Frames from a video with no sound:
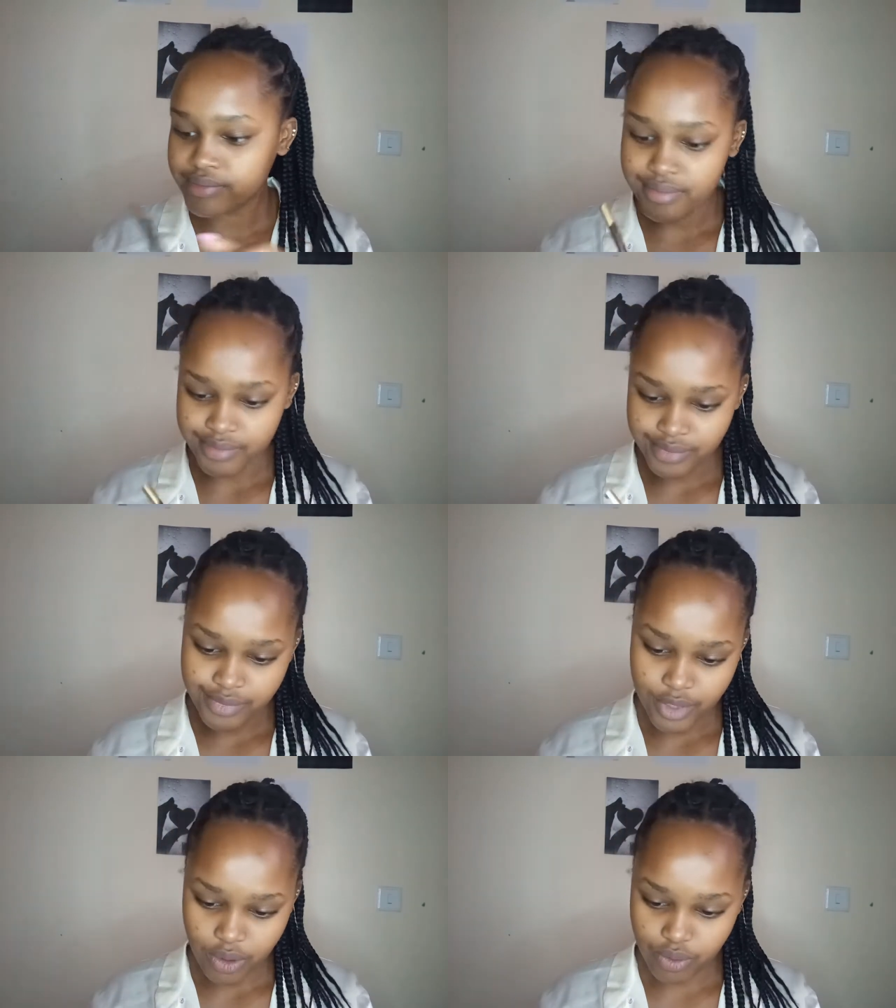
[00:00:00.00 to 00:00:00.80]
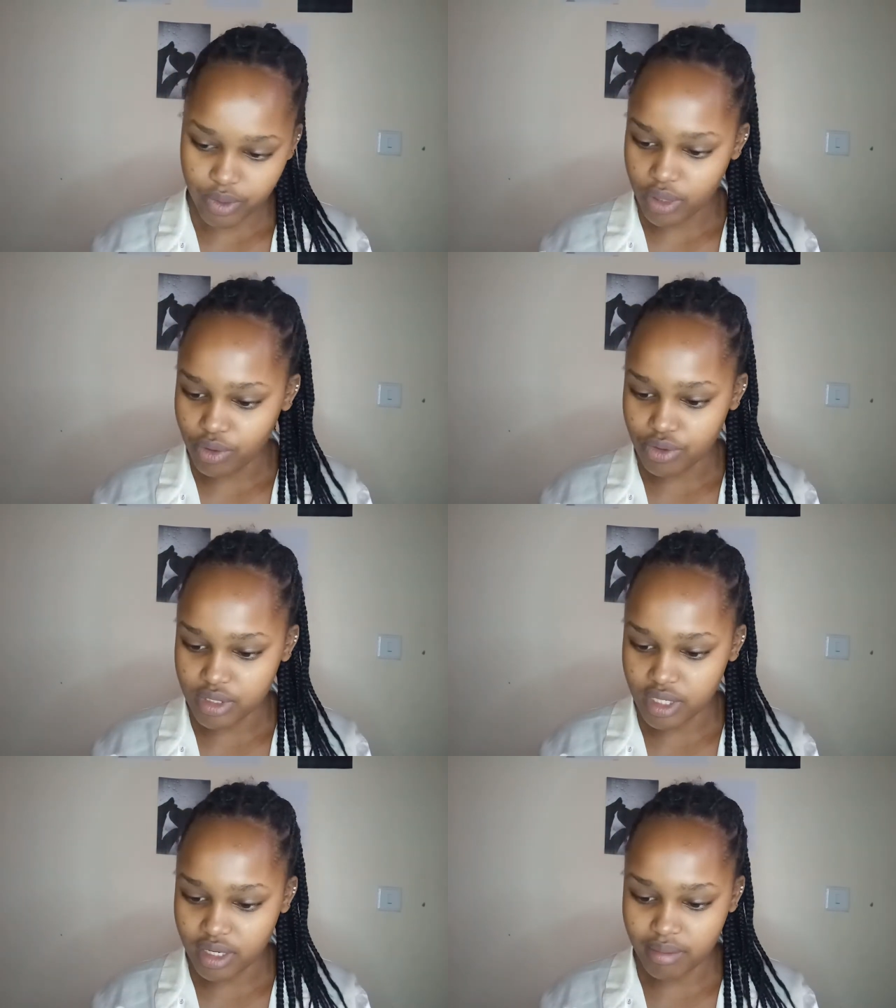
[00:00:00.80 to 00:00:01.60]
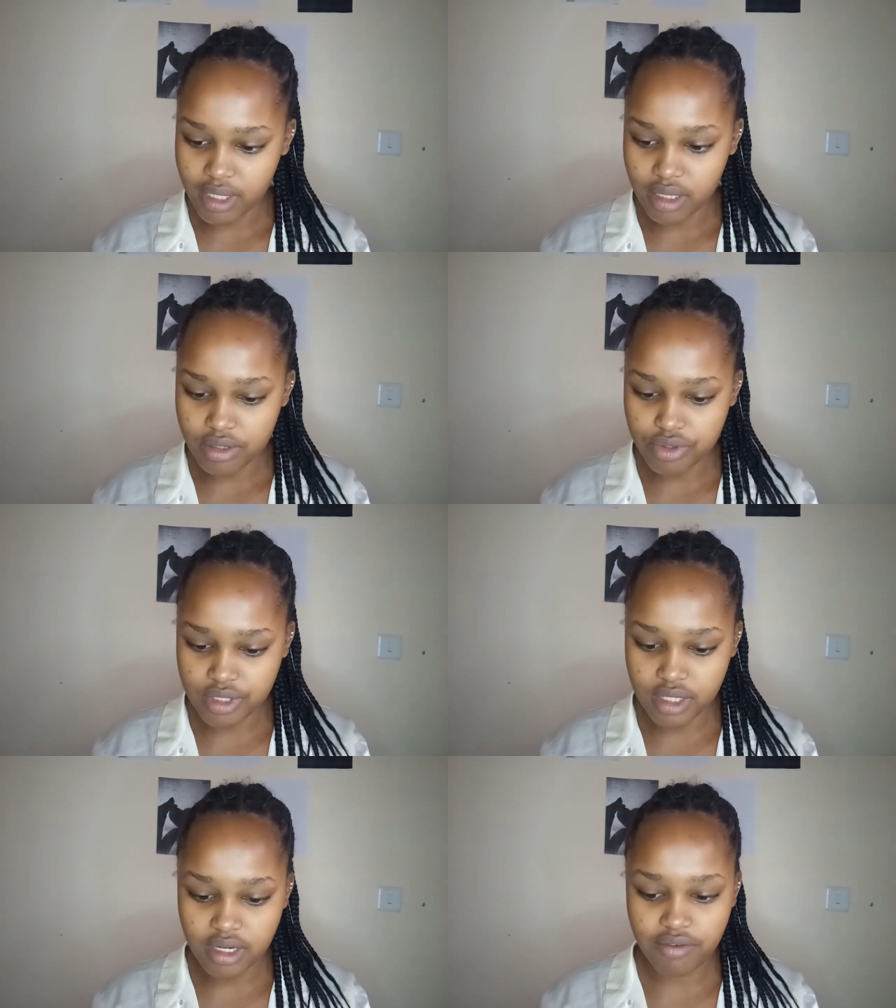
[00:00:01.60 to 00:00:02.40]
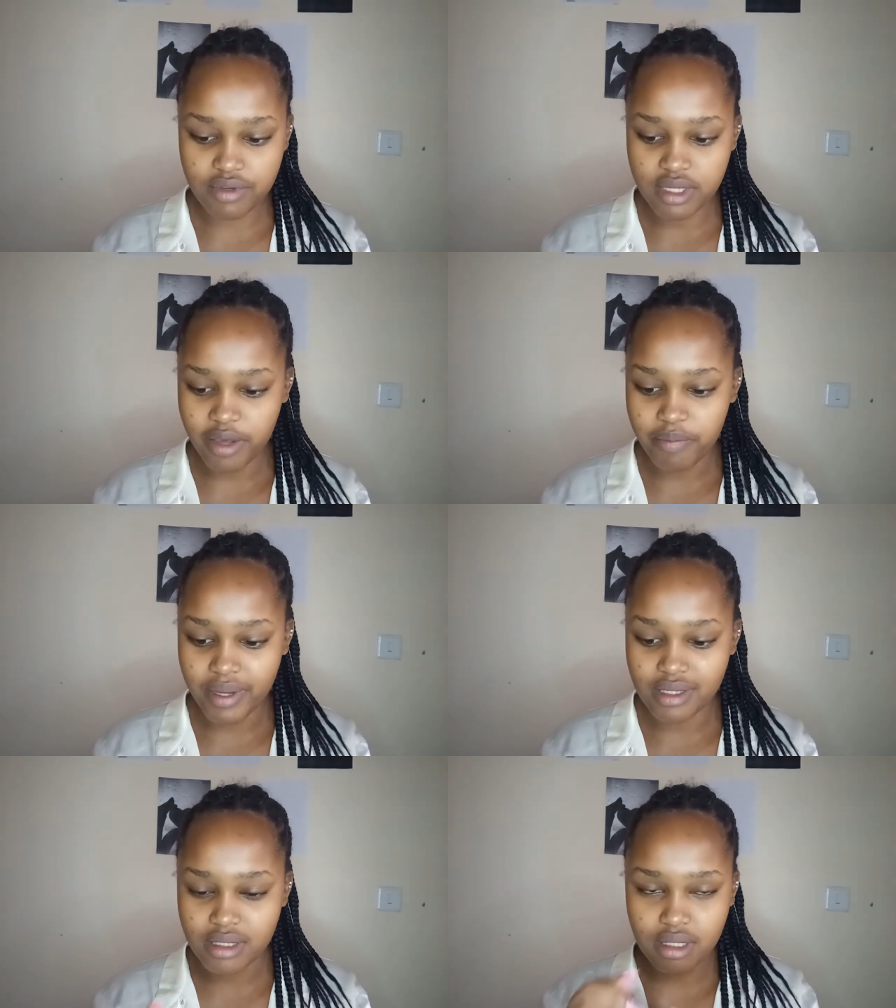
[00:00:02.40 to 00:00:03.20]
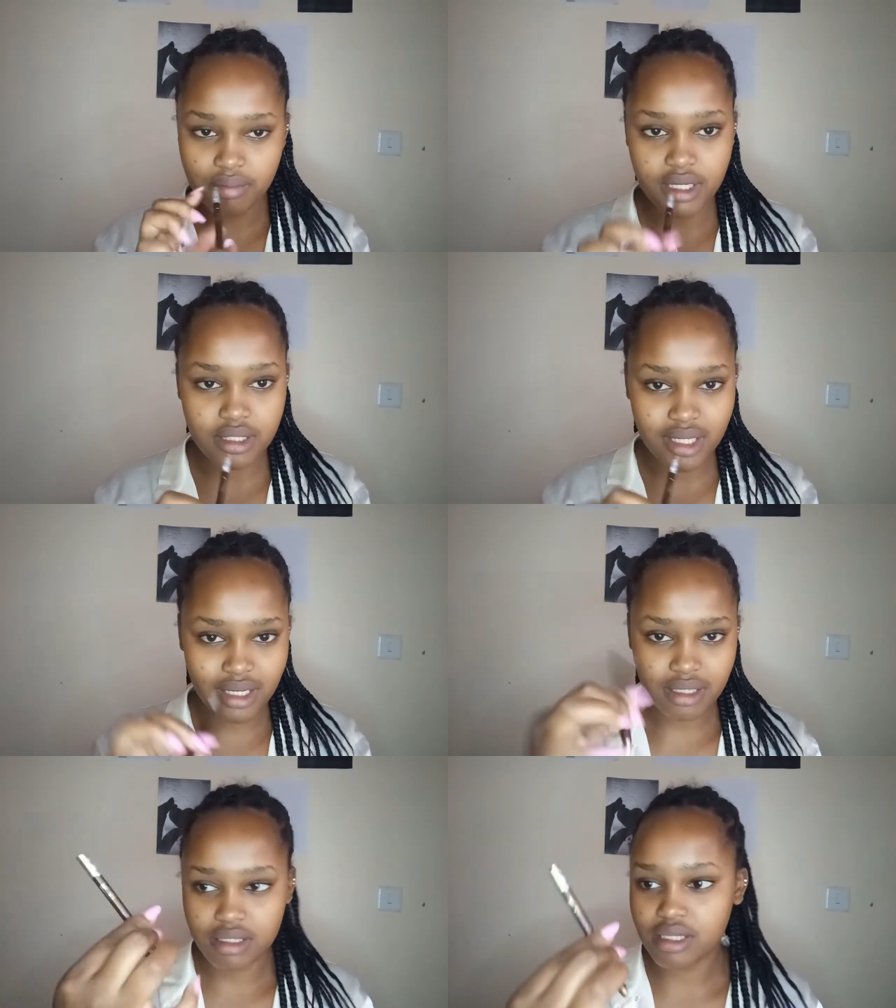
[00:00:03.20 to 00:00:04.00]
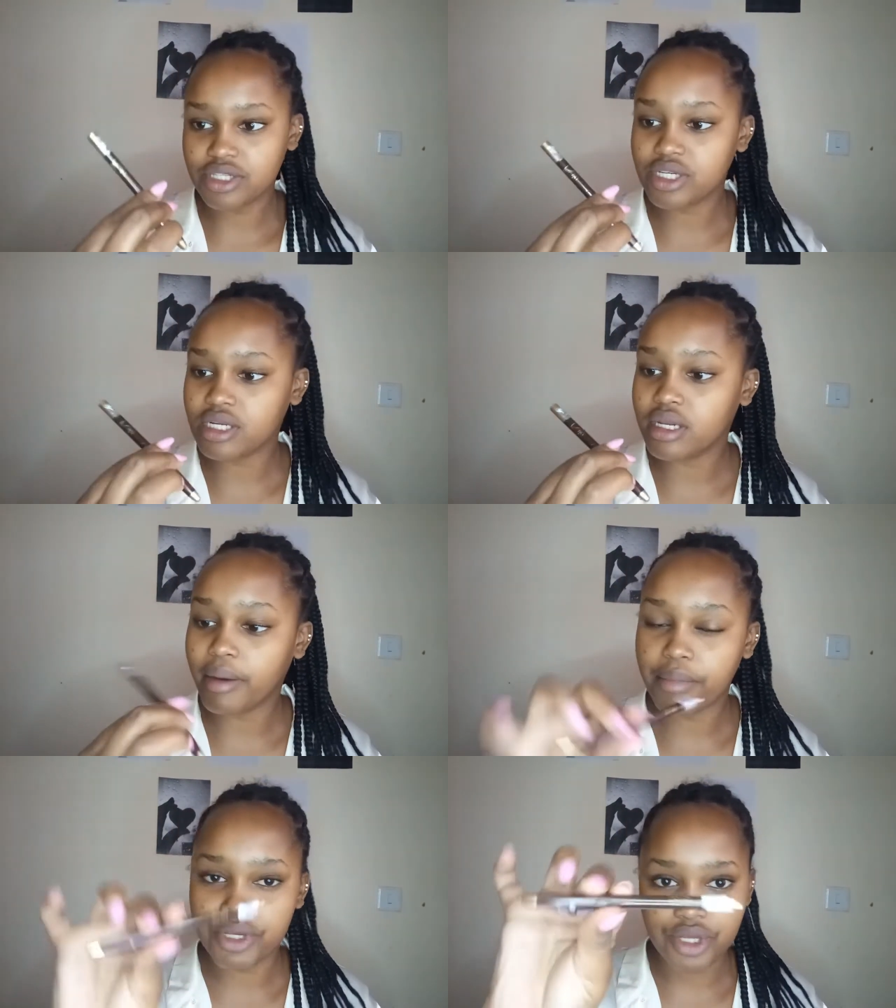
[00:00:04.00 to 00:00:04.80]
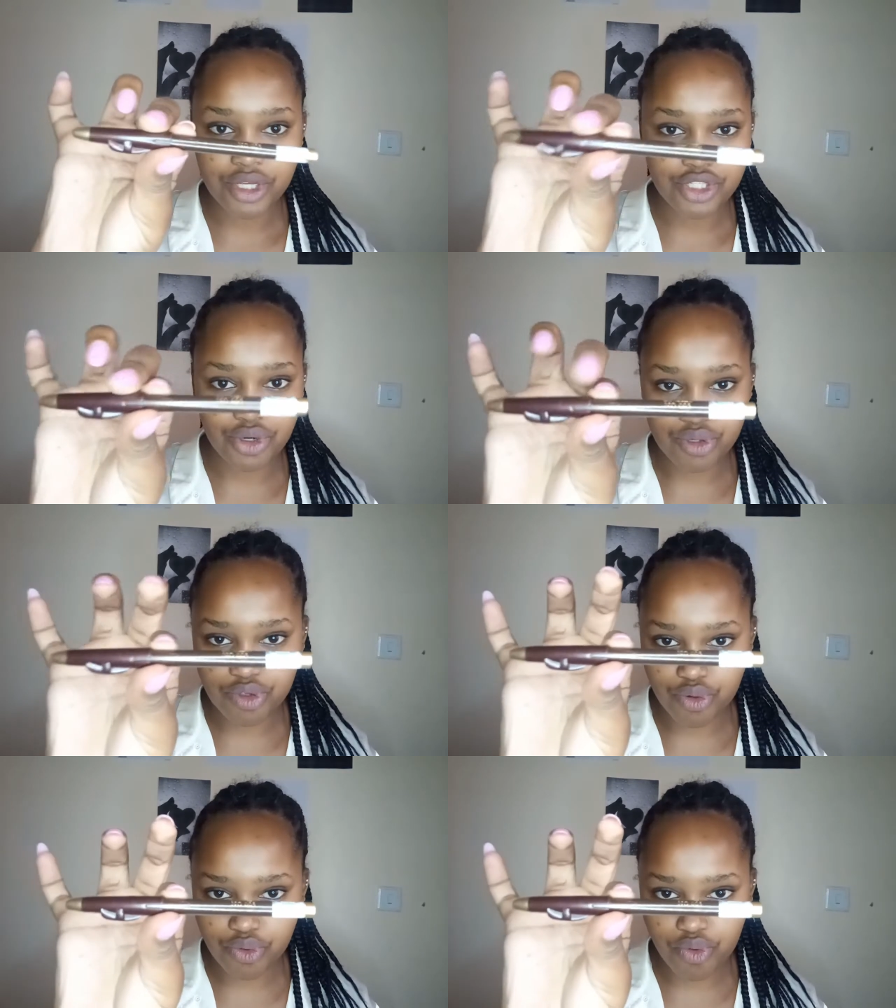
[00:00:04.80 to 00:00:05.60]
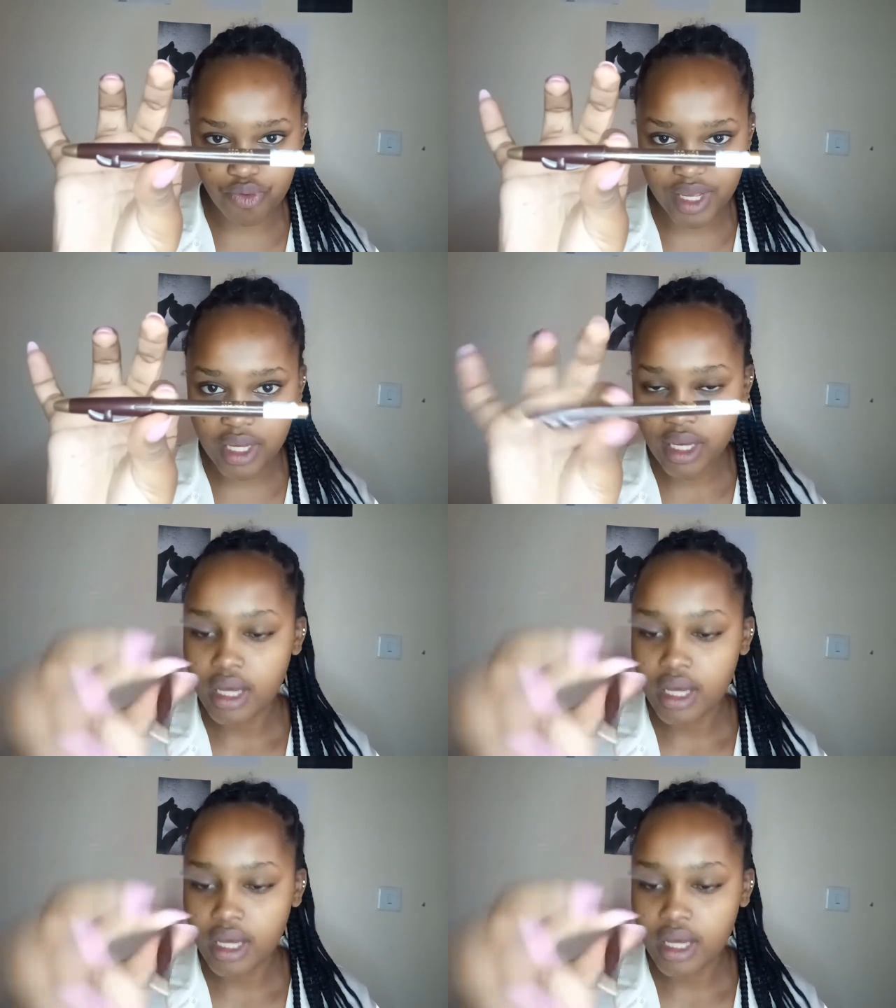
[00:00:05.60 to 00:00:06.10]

Well, what was the name? I think it was a Davis eye pencil, but in the shade number 003.